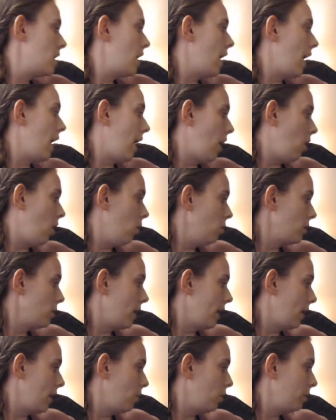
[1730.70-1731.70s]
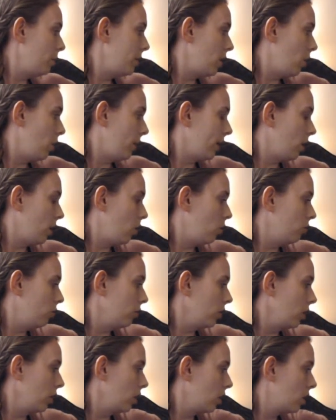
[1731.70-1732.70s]
out, and I will be going
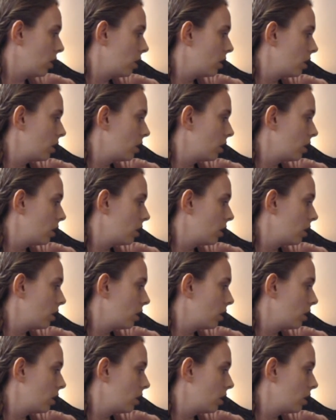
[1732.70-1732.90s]
over,